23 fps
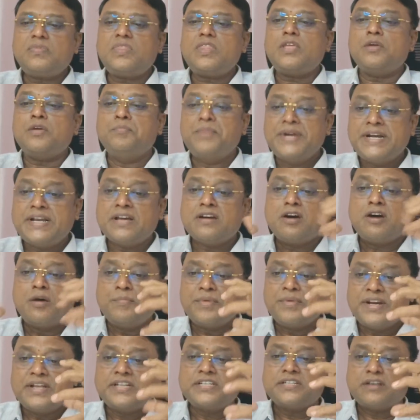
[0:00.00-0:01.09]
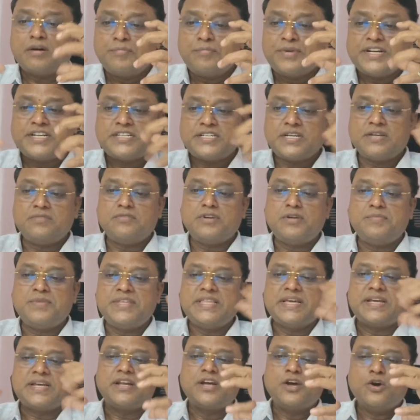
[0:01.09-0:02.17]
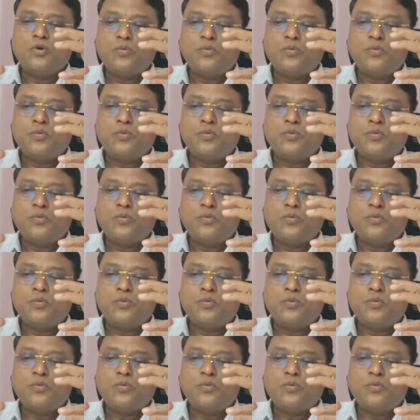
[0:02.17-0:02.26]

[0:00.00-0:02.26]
beta competition will be there.